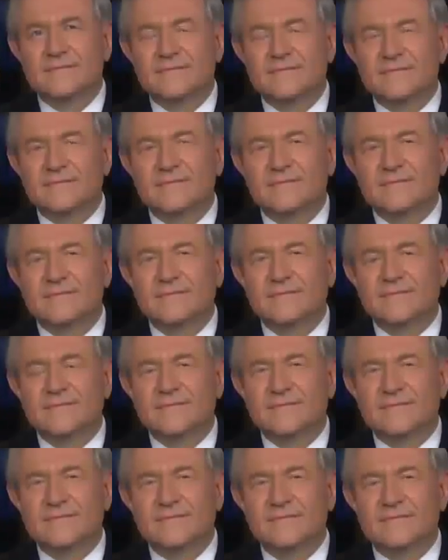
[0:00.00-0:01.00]

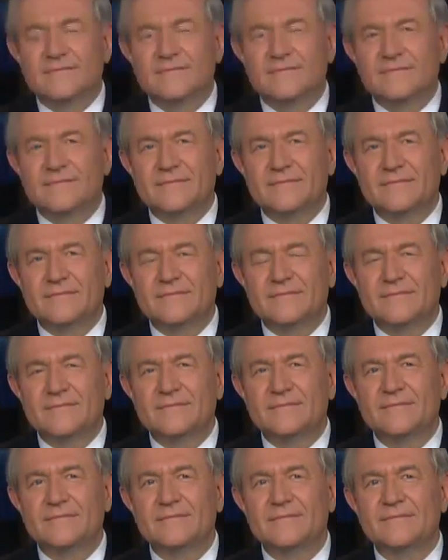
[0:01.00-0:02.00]

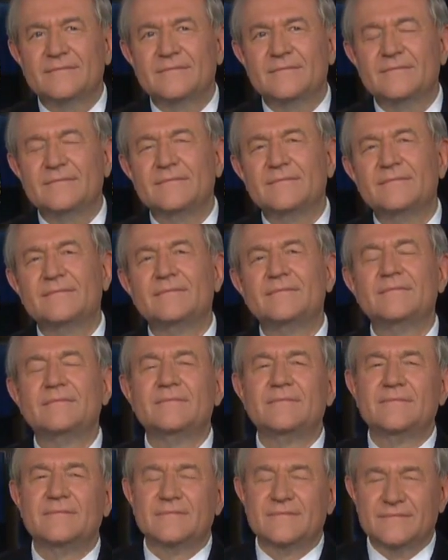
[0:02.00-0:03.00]

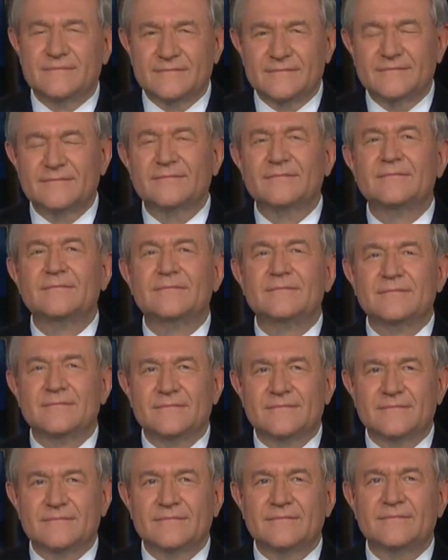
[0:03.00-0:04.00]

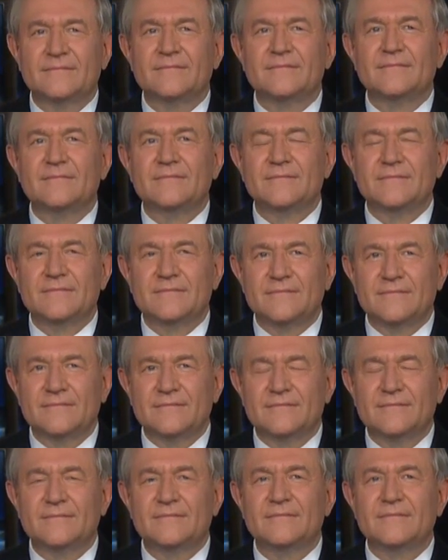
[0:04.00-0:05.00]

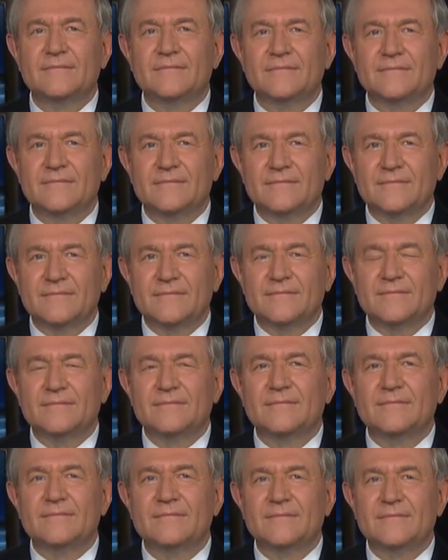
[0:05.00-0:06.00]

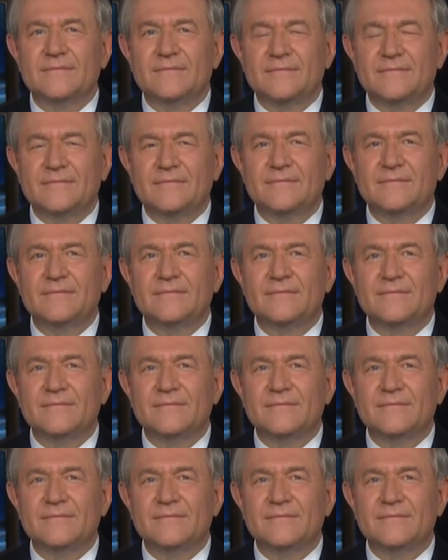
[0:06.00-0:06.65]
The person shown says nothing.